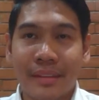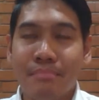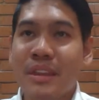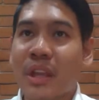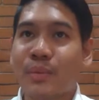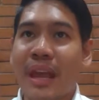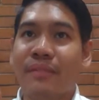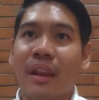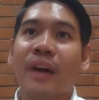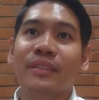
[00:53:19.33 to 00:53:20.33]
Because we have
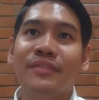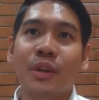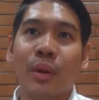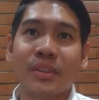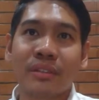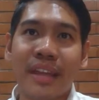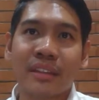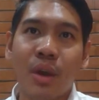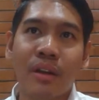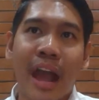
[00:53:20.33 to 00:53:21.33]
a lot of viewers on TikTok,